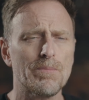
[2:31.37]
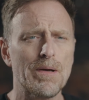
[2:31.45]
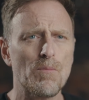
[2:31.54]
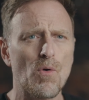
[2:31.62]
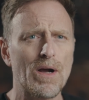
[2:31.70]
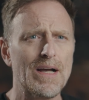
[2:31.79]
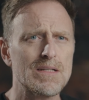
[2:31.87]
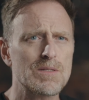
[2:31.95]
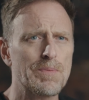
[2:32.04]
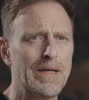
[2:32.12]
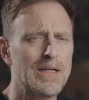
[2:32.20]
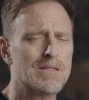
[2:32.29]
You can pull
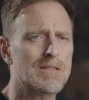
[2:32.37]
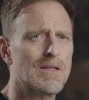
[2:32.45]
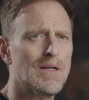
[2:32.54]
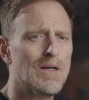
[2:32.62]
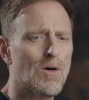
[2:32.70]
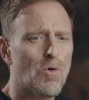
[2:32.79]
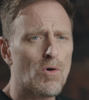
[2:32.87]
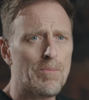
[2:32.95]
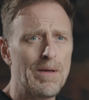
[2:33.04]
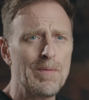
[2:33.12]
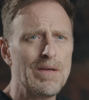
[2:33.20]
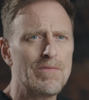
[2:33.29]
back as well,
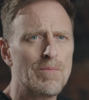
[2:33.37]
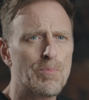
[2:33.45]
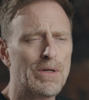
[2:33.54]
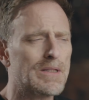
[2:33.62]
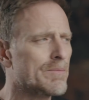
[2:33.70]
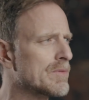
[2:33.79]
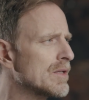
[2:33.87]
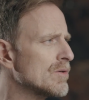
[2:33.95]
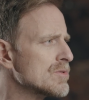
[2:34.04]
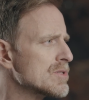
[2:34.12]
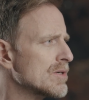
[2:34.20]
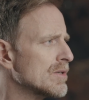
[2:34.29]
but that kind of
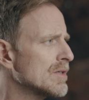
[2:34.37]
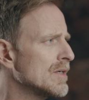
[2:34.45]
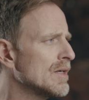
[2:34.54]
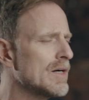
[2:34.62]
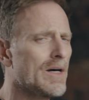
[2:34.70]
look compared